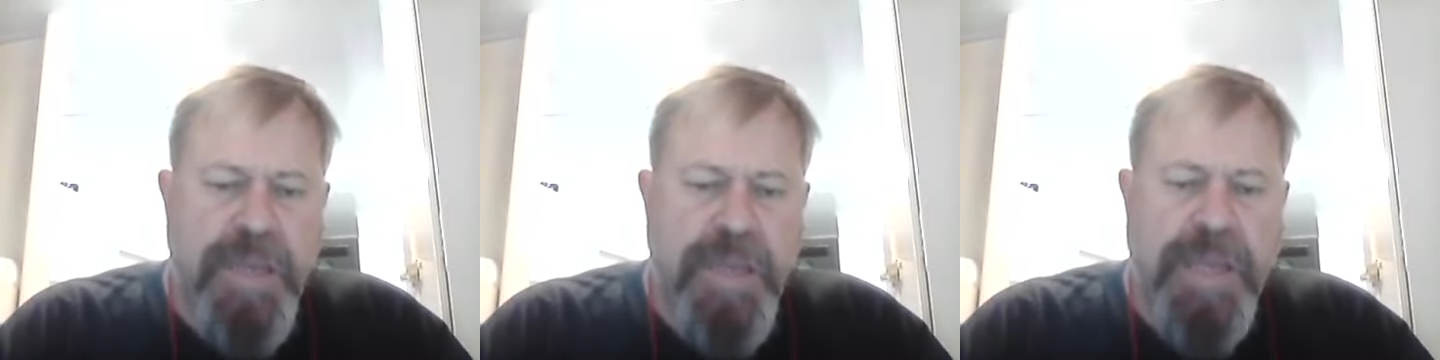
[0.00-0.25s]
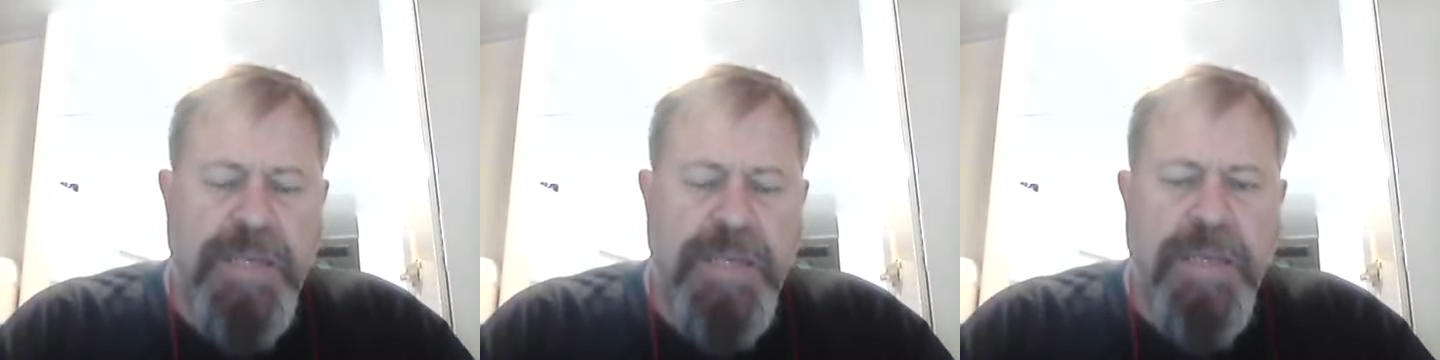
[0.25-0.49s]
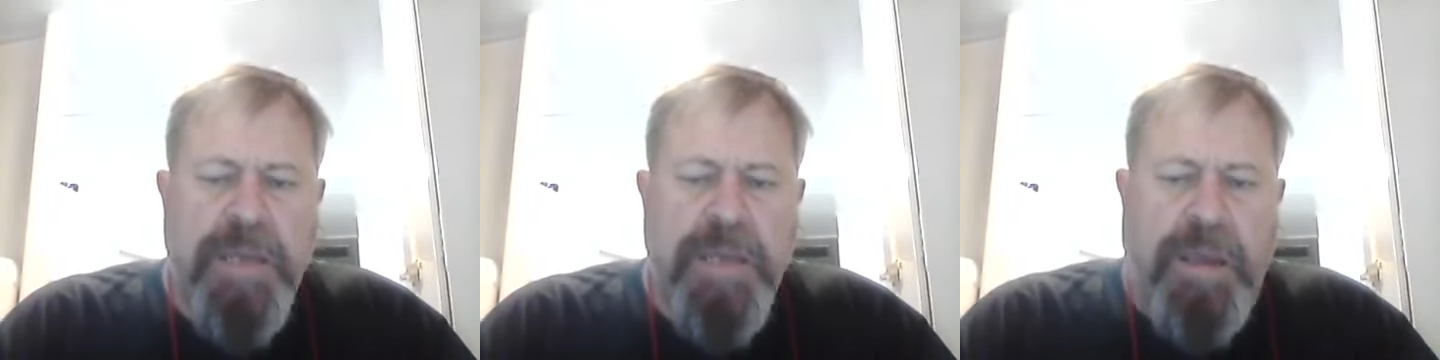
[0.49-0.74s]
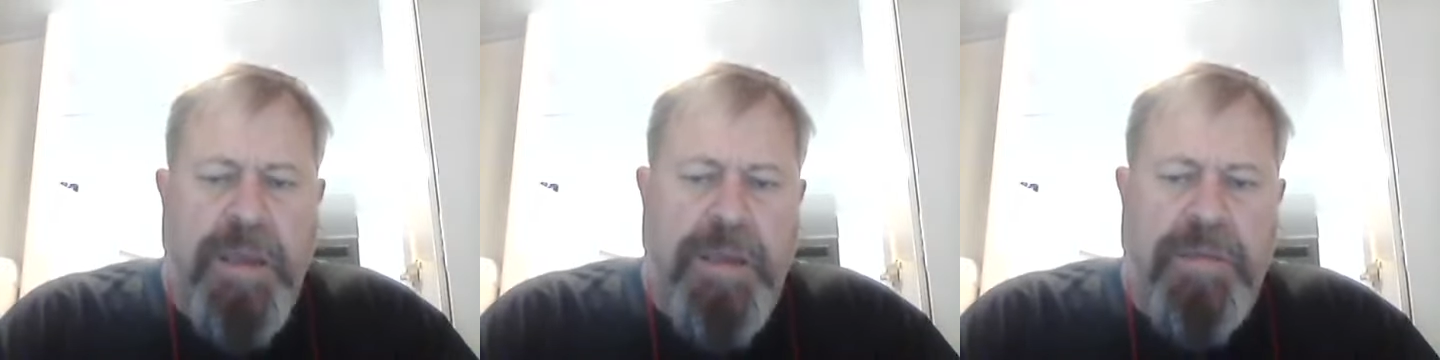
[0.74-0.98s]
And
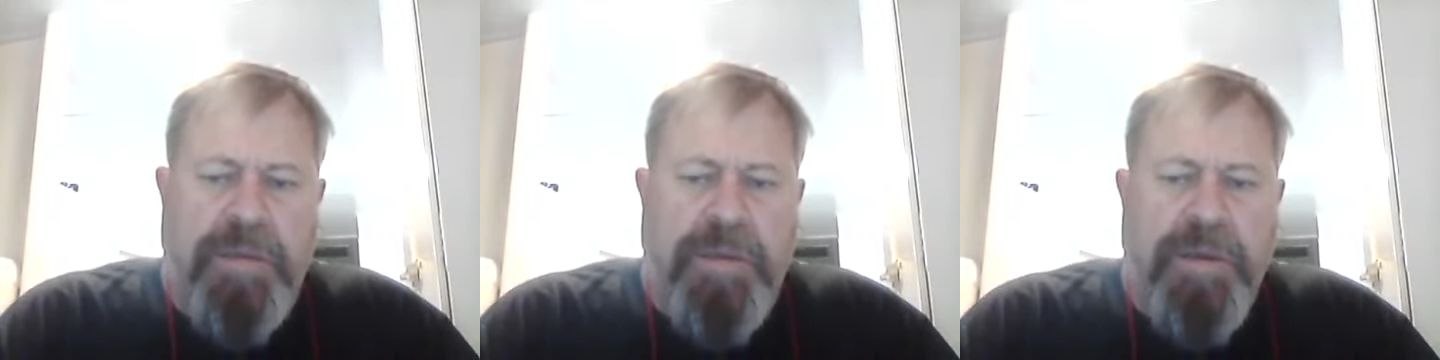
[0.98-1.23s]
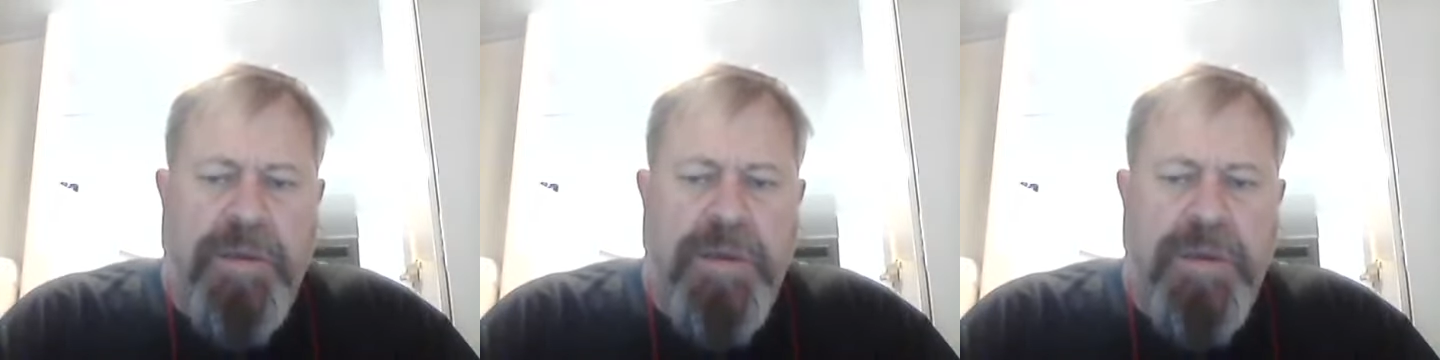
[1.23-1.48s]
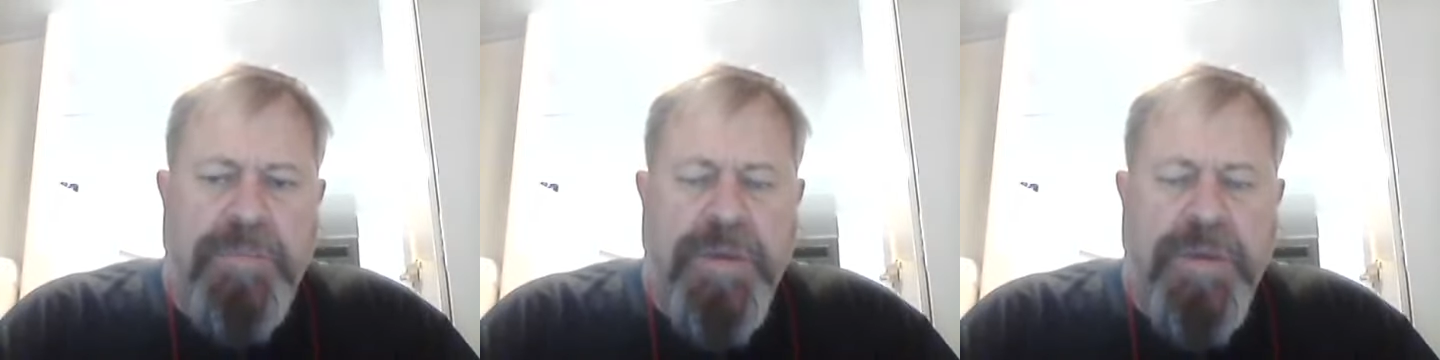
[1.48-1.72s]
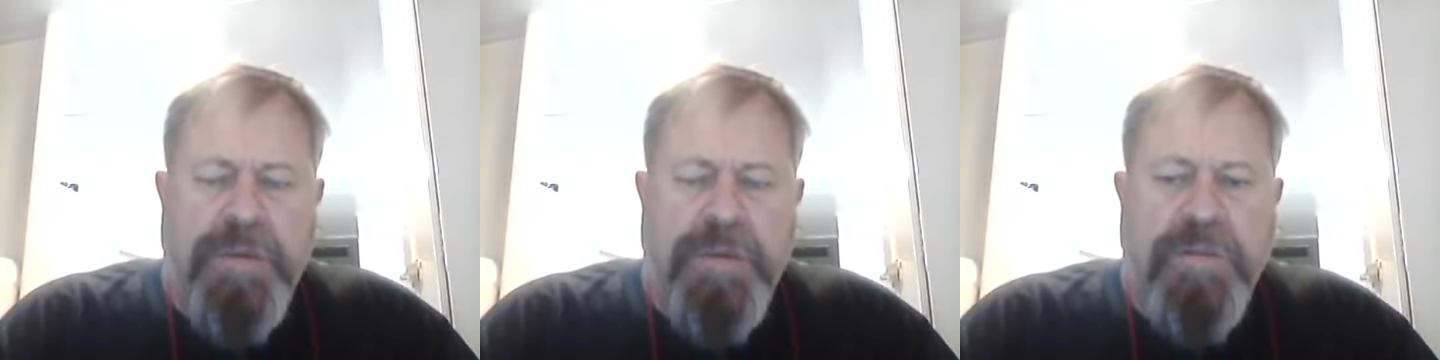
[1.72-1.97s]

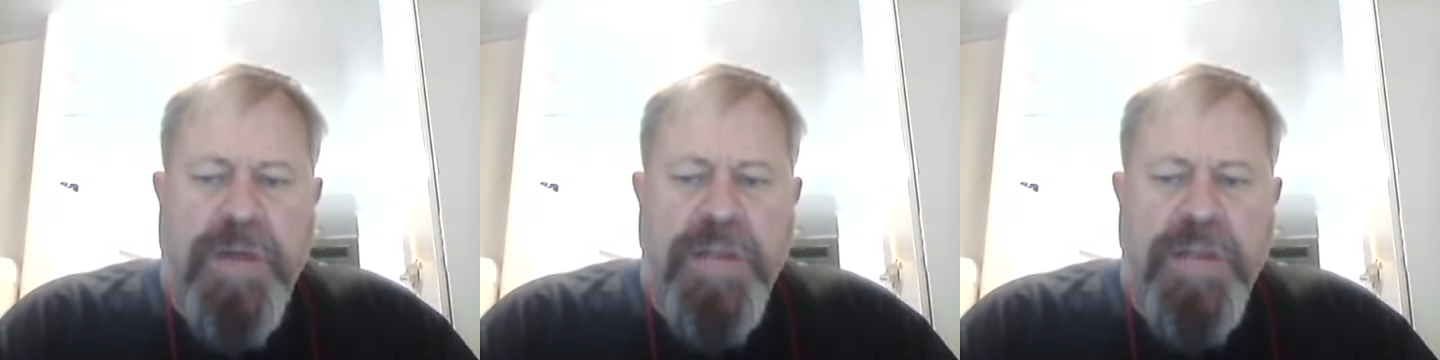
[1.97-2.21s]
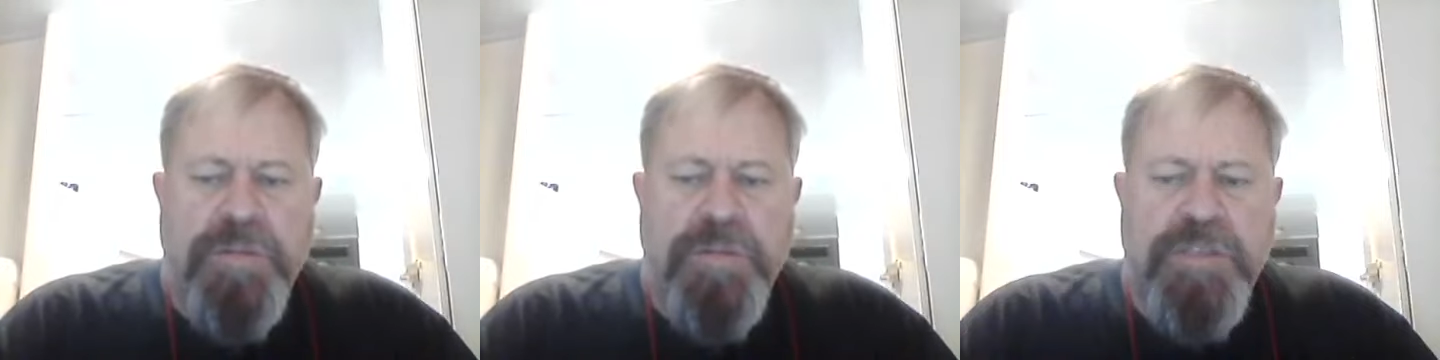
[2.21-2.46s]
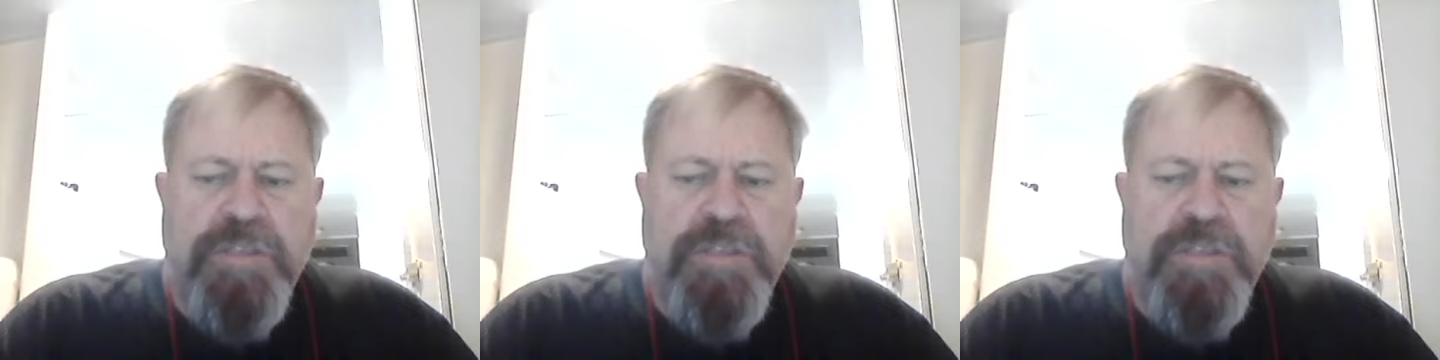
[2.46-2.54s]
your animals